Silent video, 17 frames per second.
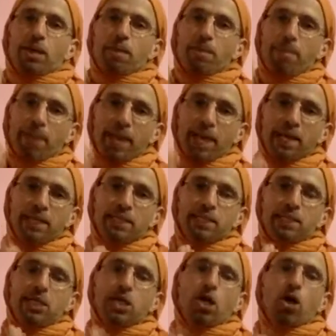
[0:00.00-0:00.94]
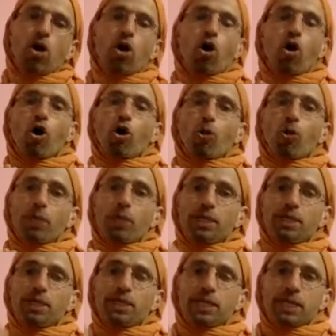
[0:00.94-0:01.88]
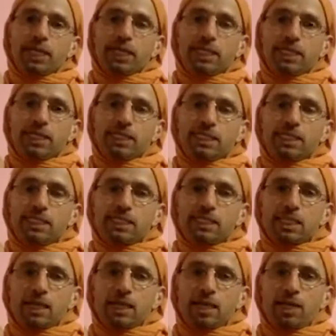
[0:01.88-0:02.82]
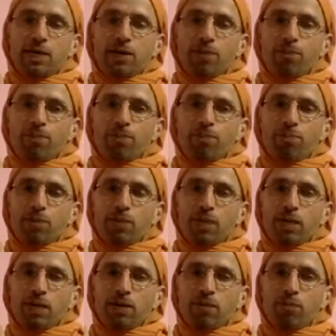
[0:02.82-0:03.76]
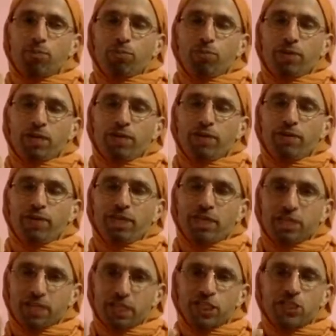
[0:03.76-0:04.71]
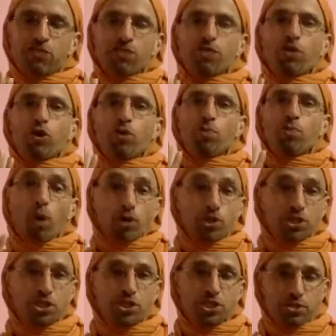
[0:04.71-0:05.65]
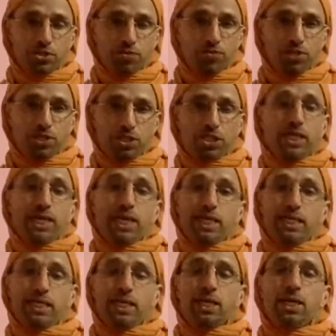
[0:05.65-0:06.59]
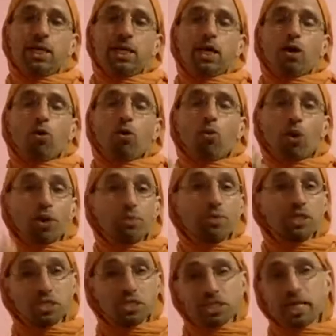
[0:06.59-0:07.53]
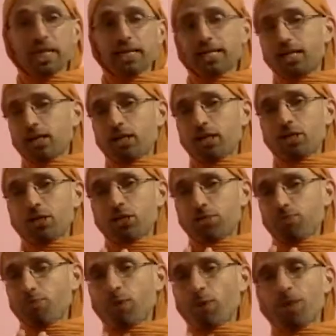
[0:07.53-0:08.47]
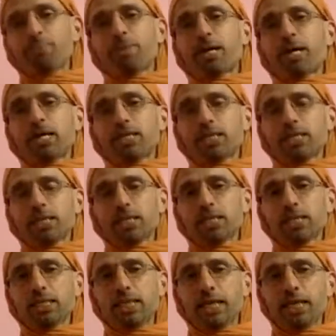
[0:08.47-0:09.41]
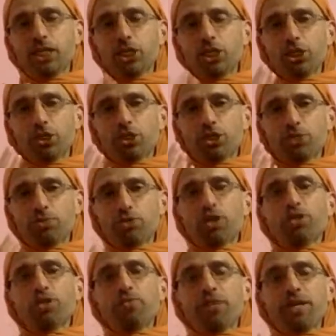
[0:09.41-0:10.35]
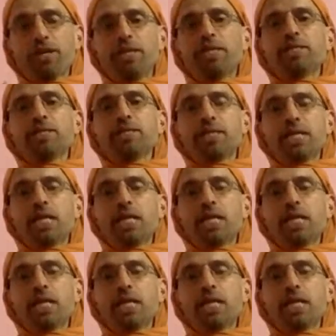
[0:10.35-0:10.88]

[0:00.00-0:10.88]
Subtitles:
pain, or whether it is in a very restful, positive state, whatever state that body part that you are observing is in,